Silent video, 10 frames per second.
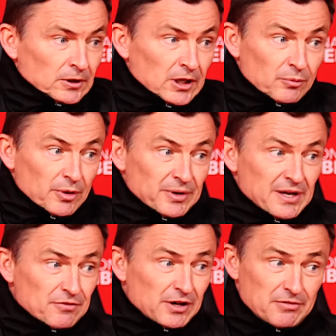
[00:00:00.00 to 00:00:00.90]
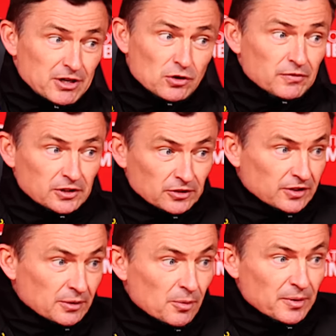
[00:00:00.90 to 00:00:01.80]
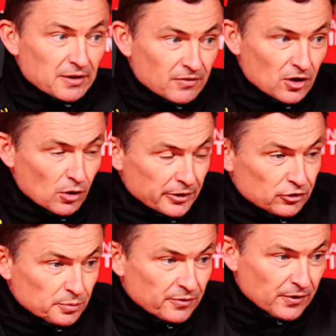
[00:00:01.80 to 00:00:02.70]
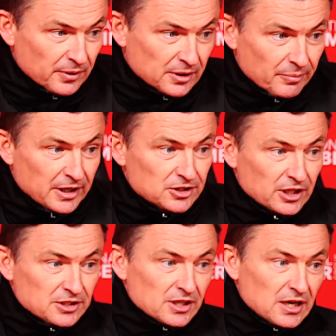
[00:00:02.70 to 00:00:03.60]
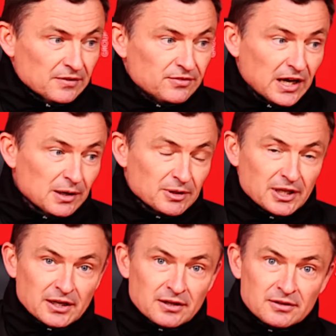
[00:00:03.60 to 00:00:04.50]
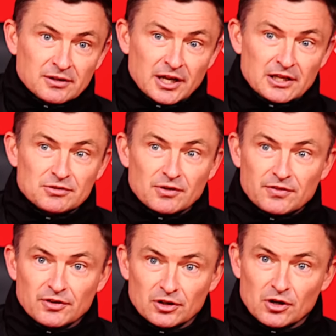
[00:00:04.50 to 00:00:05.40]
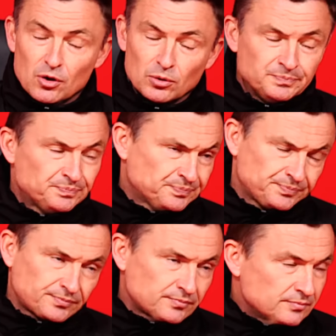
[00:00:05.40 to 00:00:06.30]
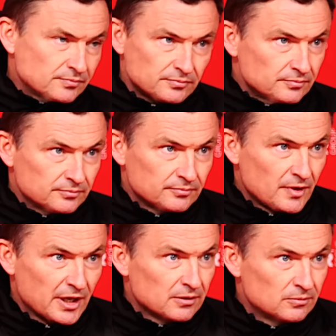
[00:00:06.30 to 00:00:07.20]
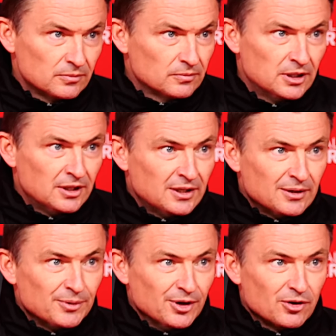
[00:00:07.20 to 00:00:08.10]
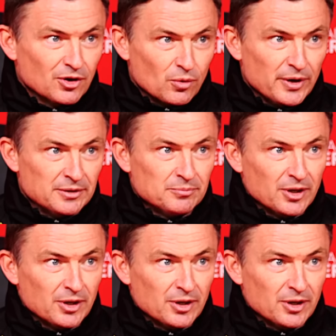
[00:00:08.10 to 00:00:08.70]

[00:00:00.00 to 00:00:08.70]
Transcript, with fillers: And we never really recovered, because then when we give the goal away just before we can make change at half time, and then the nature of the third goal, yeah, we're not going to win.